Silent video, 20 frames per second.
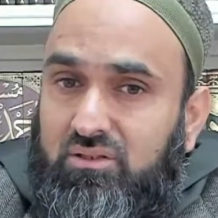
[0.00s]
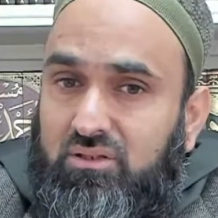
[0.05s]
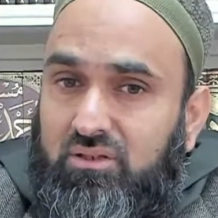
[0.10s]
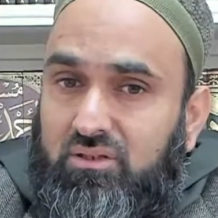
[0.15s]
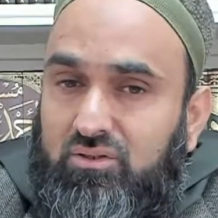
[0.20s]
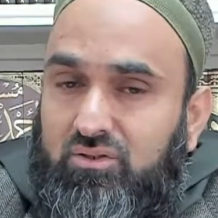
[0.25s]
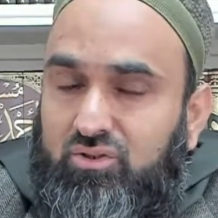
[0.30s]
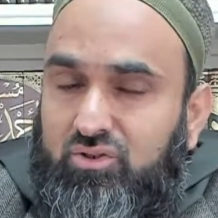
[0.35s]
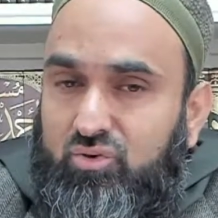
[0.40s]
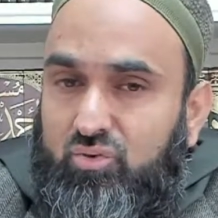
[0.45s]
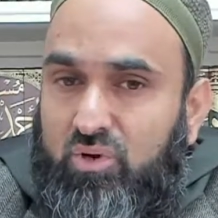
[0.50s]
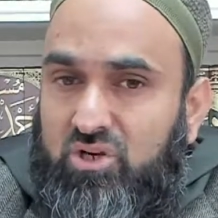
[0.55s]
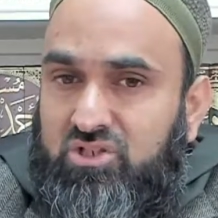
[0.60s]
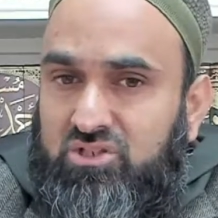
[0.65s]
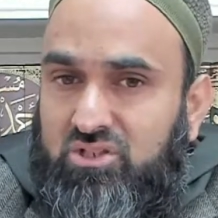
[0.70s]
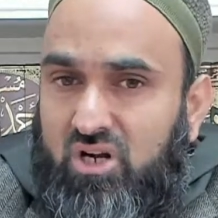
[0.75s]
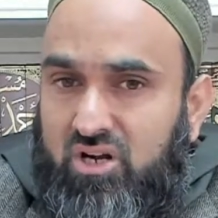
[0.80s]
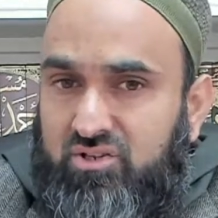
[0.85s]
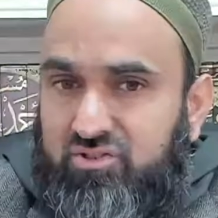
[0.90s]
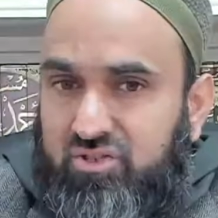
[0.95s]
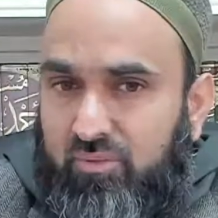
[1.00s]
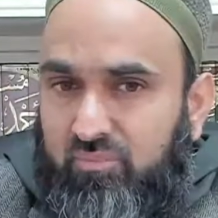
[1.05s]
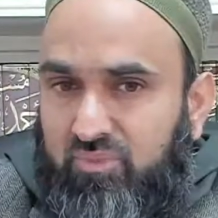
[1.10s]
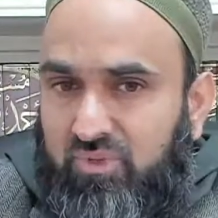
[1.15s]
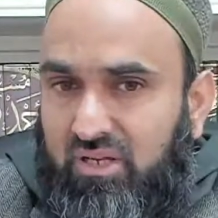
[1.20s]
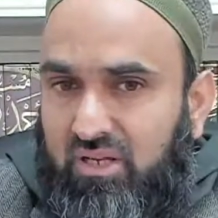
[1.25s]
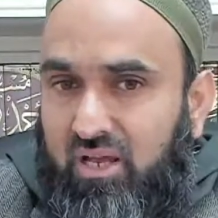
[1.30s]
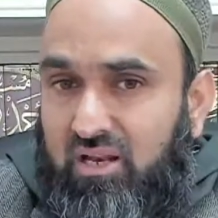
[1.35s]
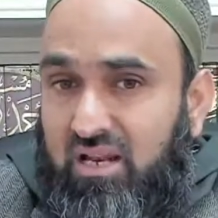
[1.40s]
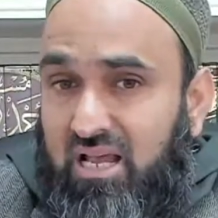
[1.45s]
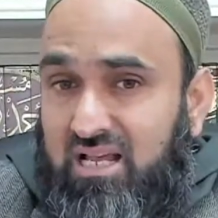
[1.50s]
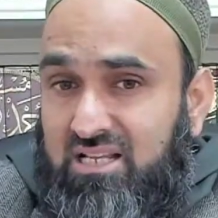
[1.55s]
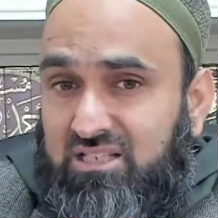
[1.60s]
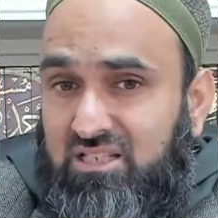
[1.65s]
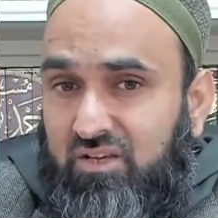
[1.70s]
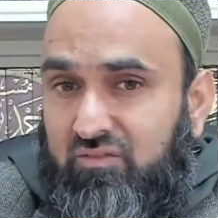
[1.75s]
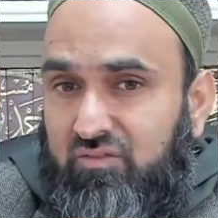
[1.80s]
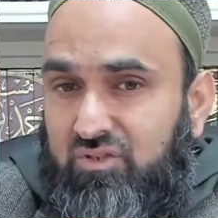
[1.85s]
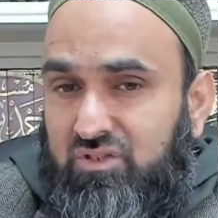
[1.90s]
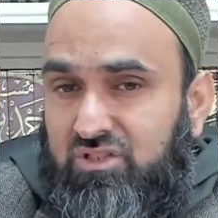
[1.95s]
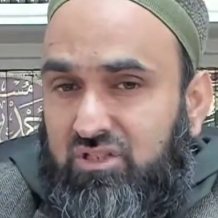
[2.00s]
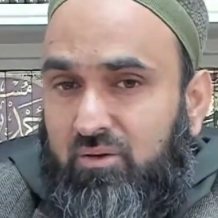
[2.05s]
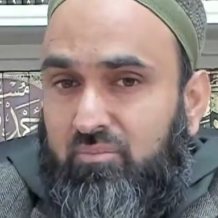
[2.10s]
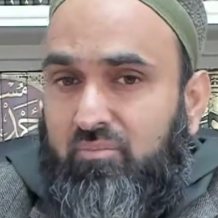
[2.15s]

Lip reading: do you want to start something? Allah has given some